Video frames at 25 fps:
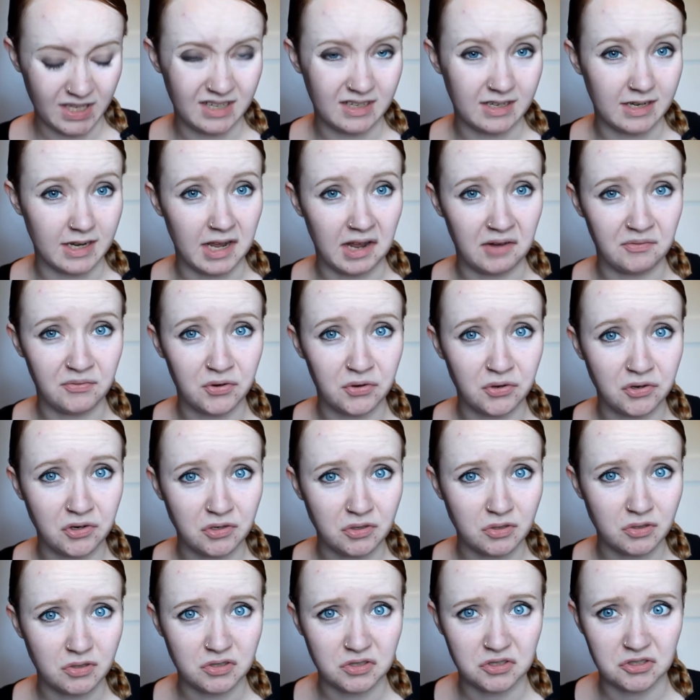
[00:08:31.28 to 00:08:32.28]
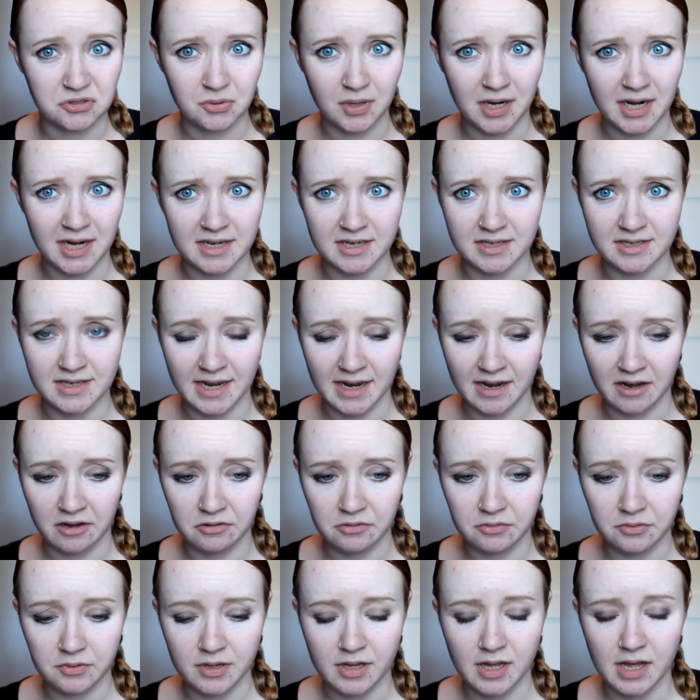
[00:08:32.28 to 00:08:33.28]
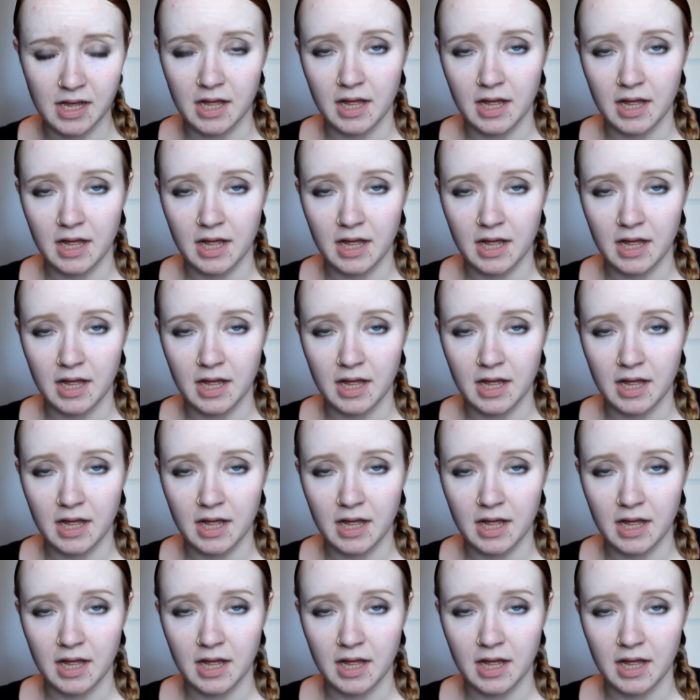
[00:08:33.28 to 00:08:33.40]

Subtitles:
never dried down,